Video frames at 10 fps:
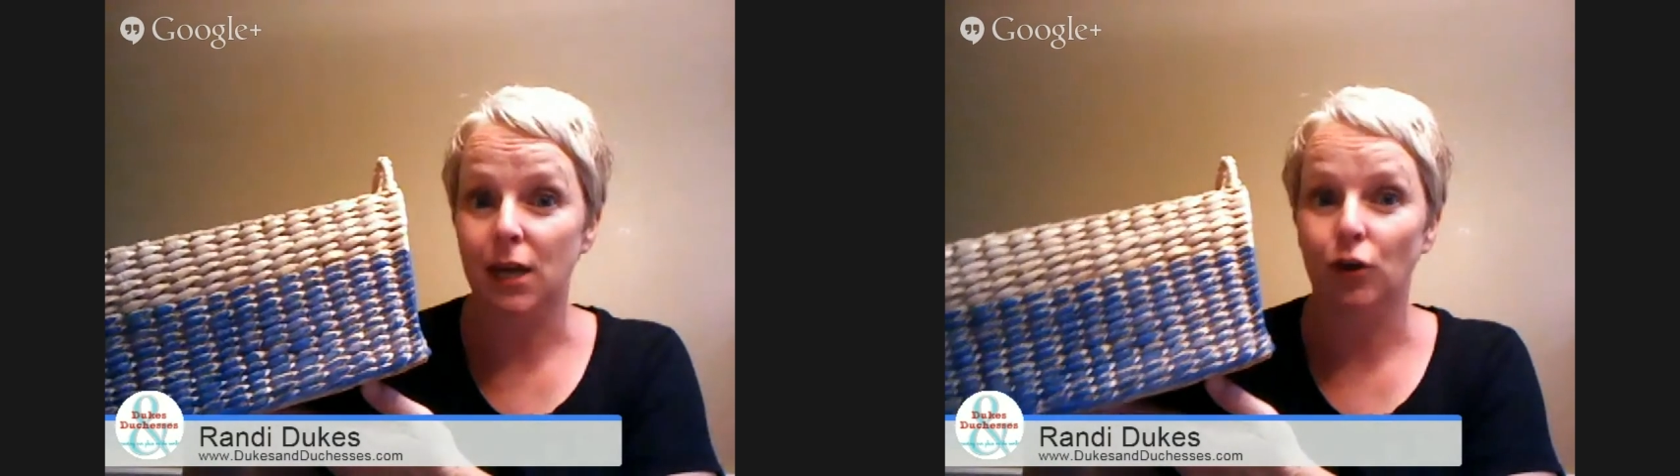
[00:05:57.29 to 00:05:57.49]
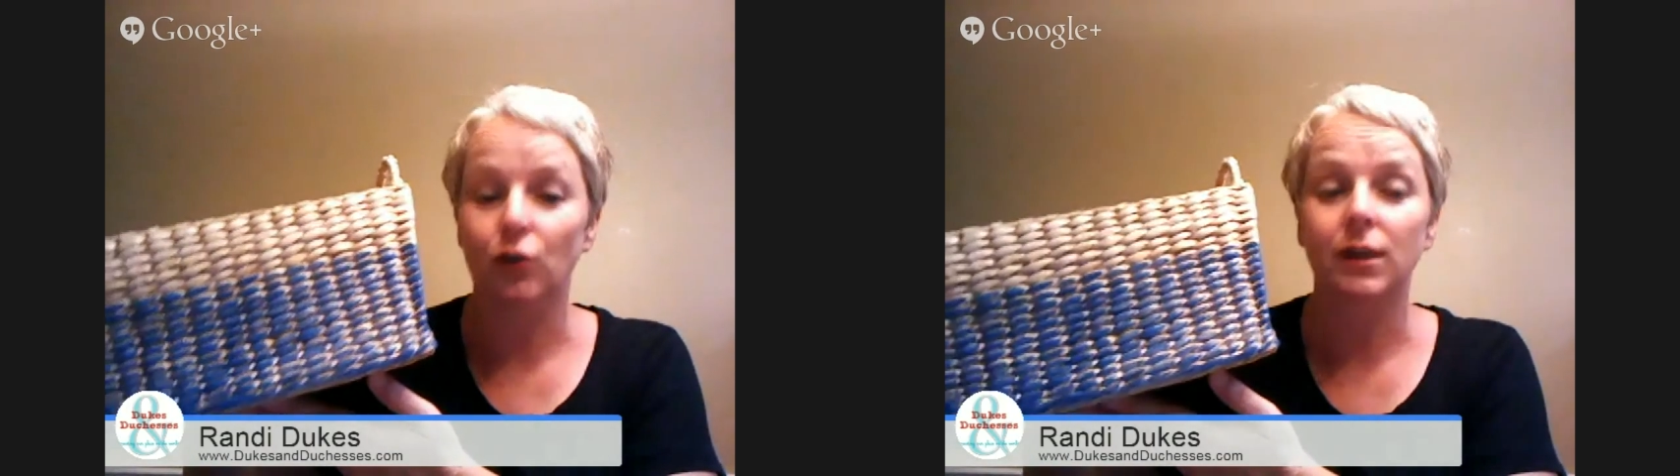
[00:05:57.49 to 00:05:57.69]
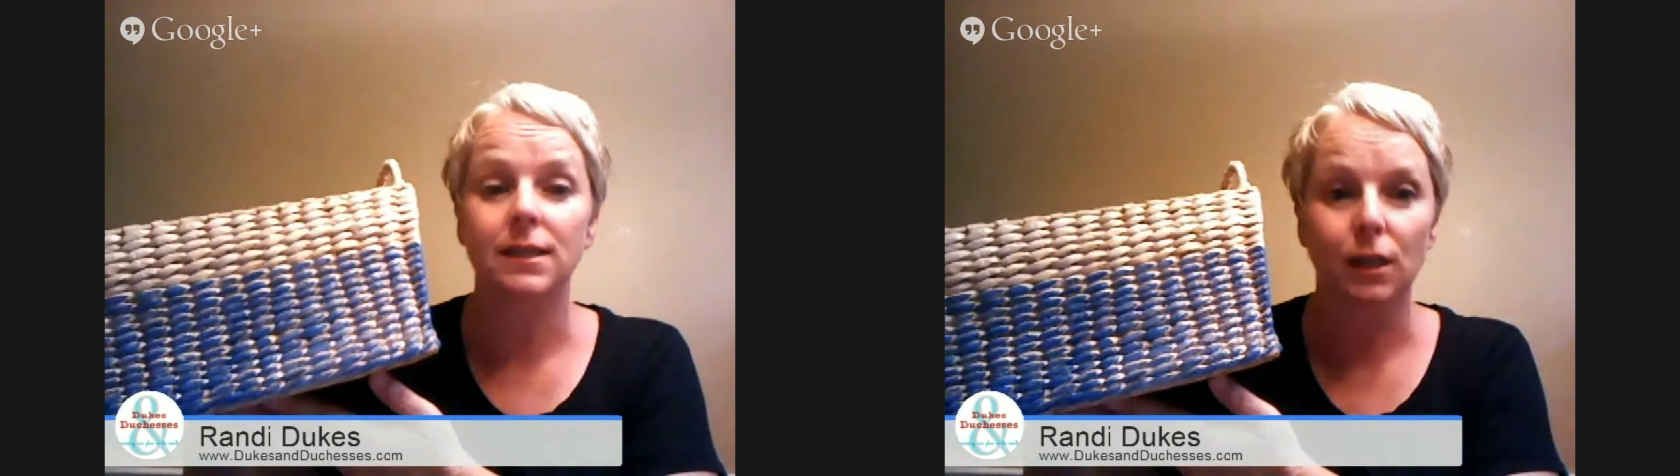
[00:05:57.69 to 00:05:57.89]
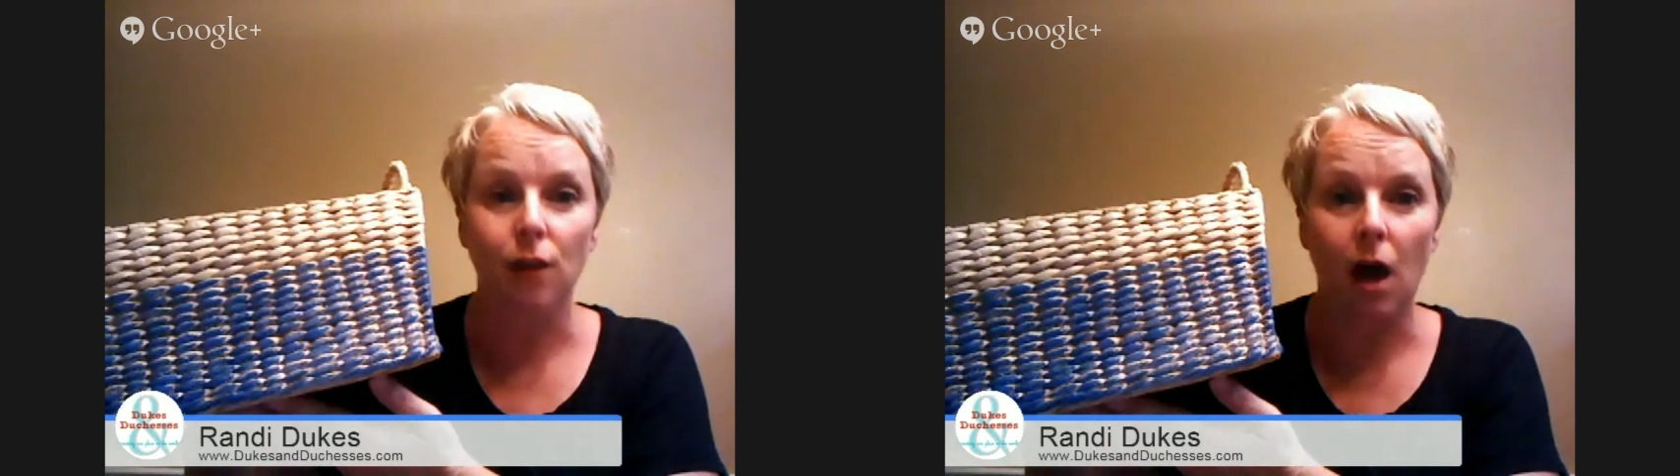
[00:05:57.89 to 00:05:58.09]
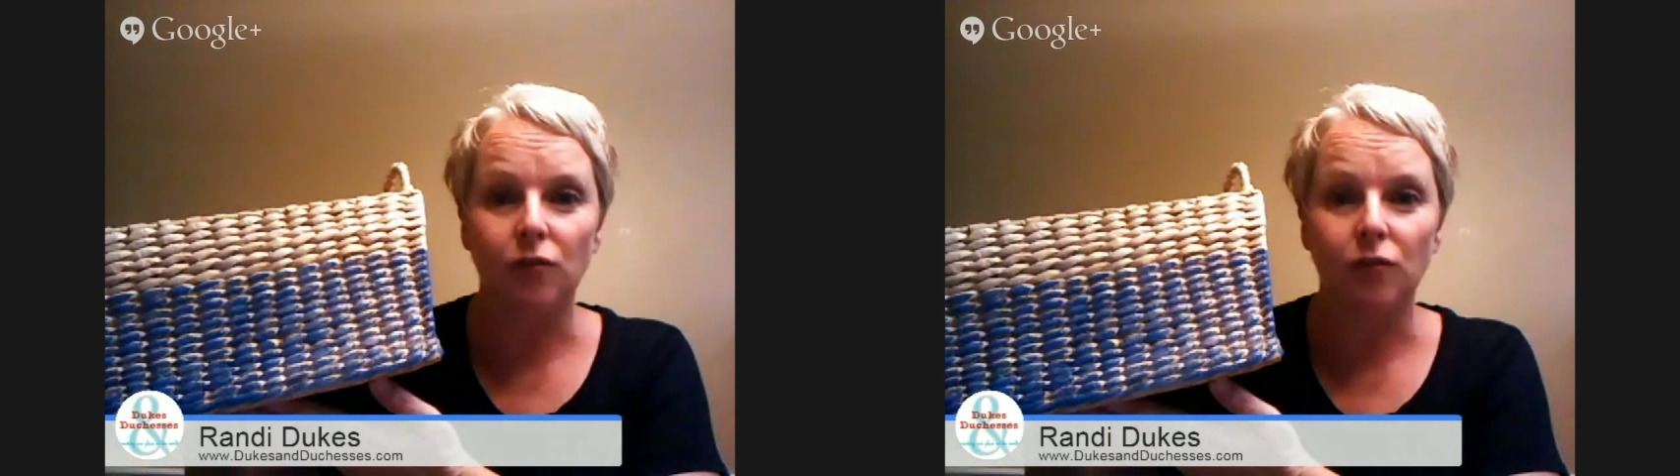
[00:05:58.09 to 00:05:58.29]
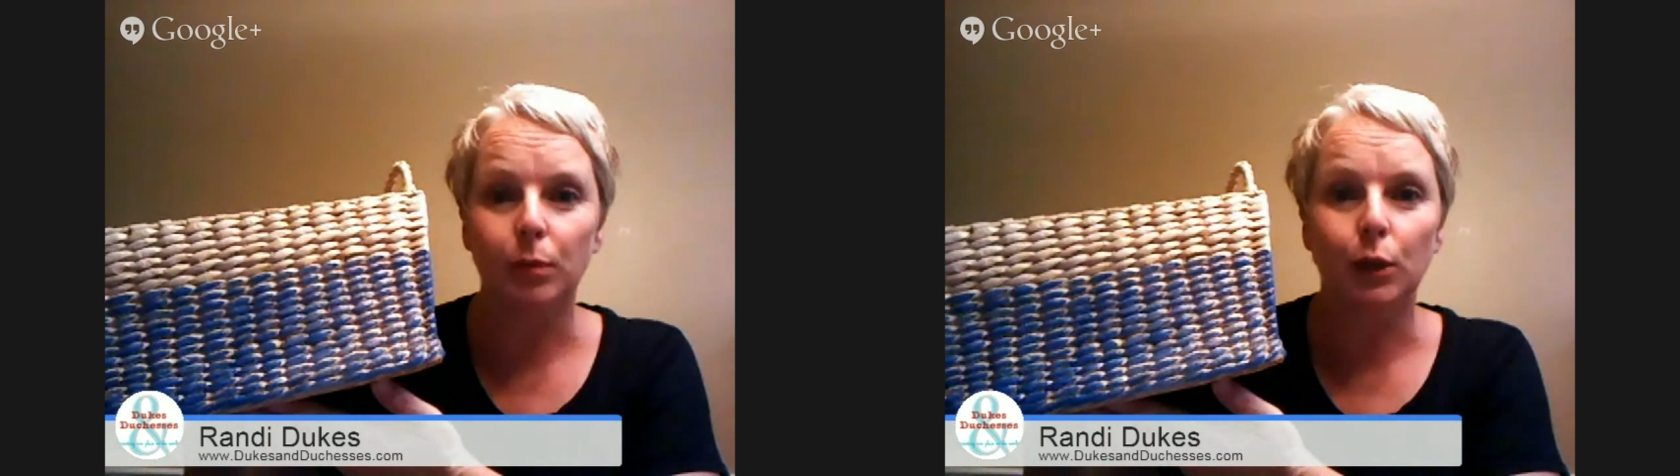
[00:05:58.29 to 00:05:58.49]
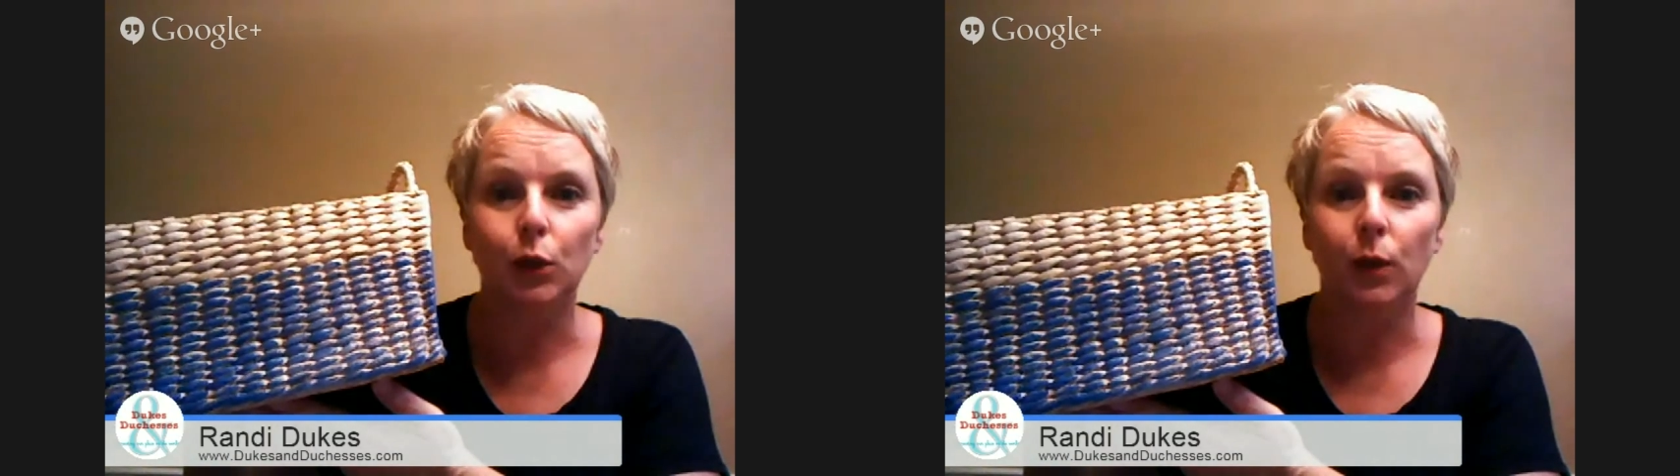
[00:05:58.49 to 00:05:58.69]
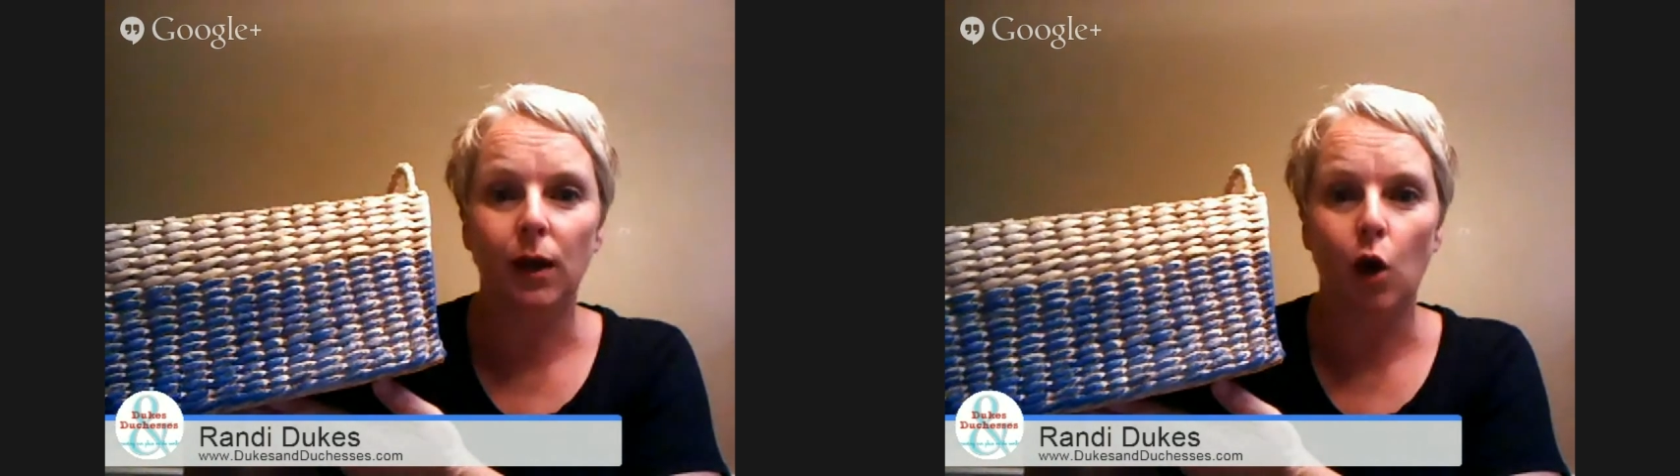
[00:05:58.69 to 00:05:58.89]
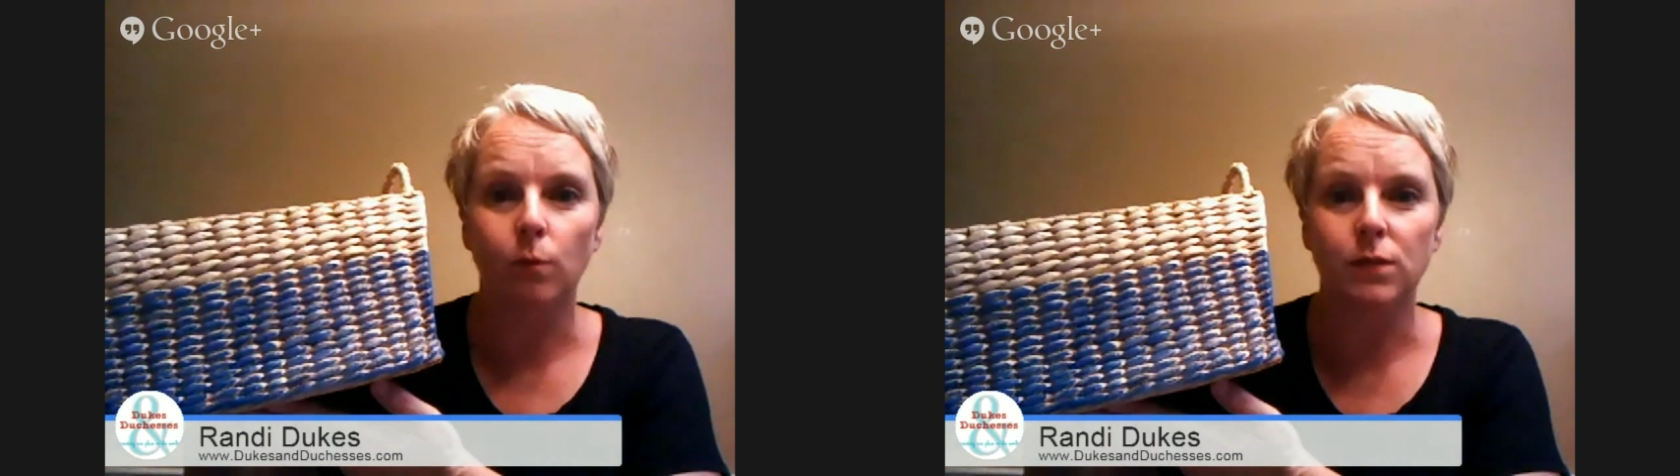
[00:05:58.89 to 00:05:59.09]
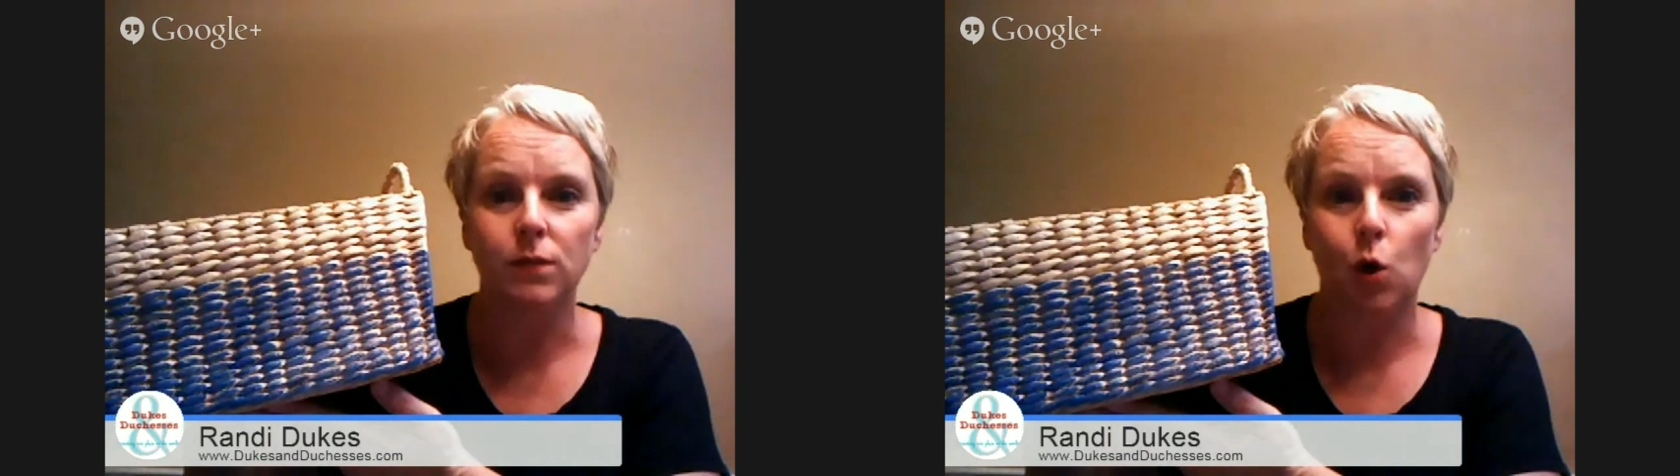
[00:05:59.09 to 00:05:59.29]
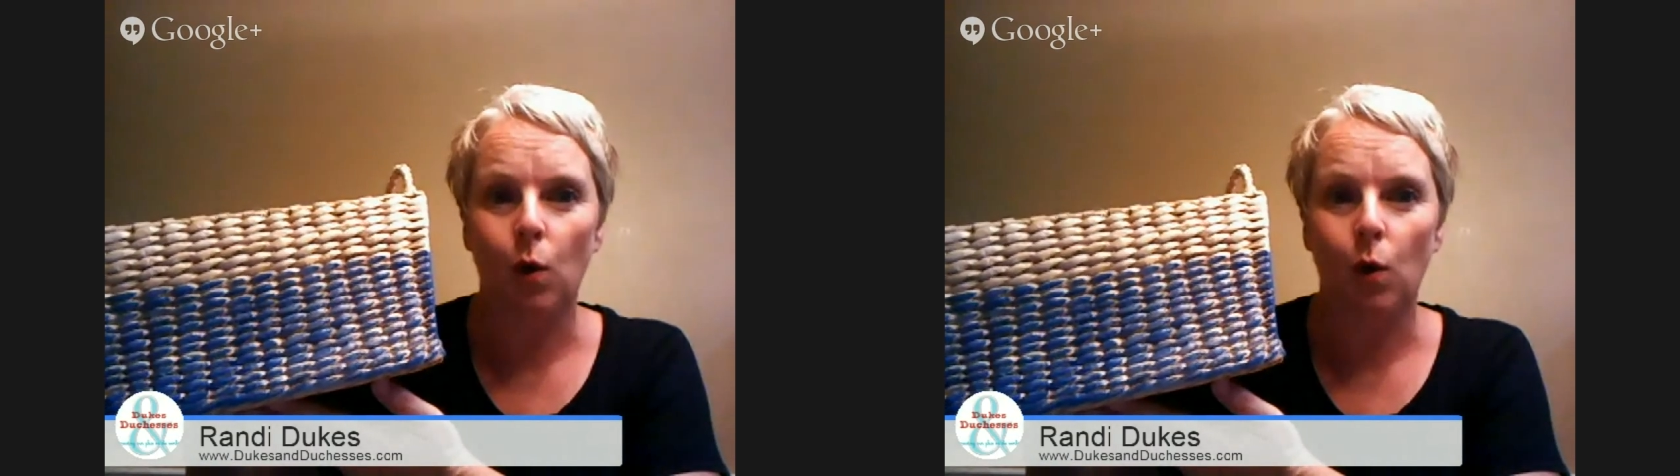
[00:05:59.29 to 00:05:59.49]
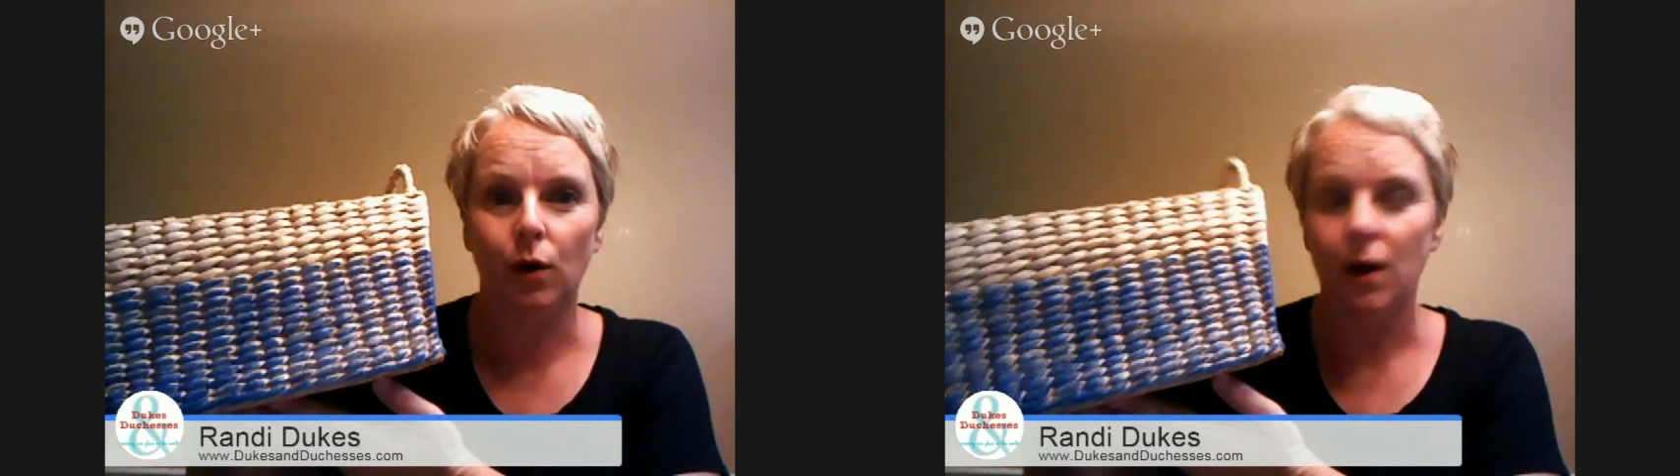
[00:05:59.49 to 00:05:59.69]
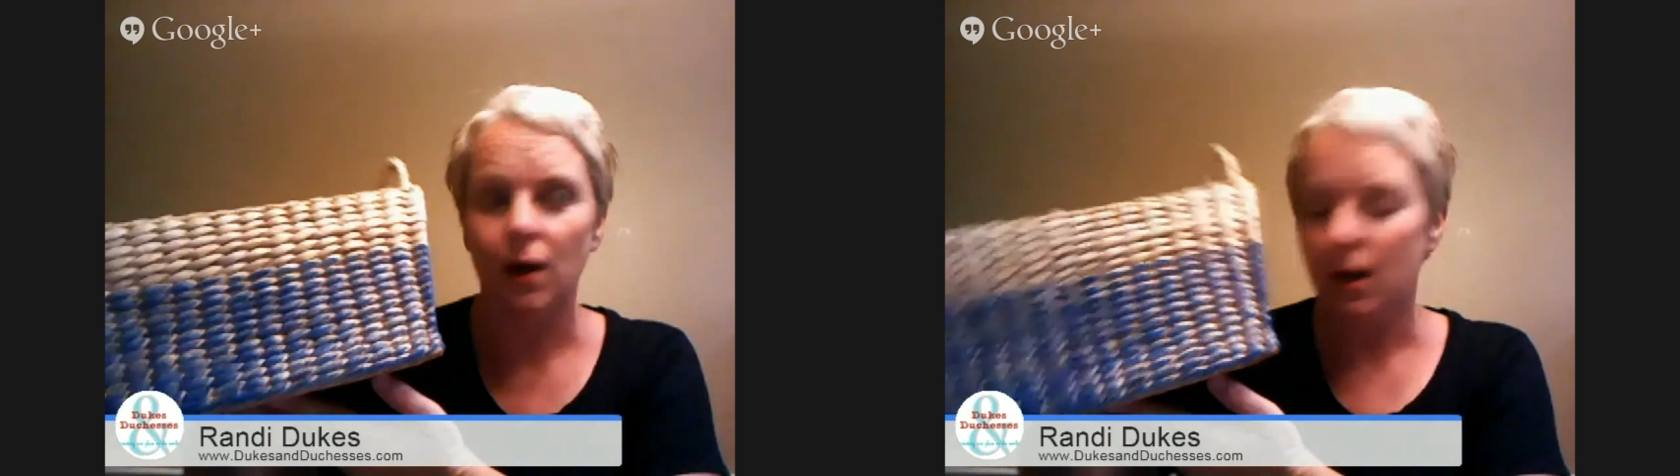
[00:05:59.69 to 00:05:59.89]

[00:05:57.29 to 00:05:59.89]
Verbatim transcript: You're going to see a lot of blue in home decor,